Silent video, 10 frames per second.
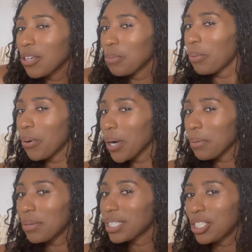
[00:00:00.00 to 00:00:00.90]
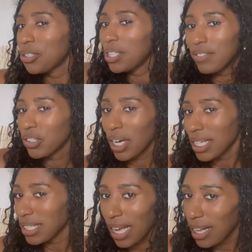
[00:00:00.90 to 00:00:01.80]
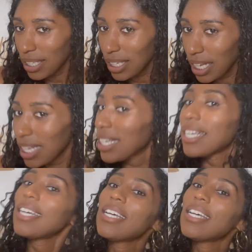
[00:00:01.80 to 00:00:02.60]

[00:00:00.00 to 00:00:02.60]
You bored, but did you even try to style it yet?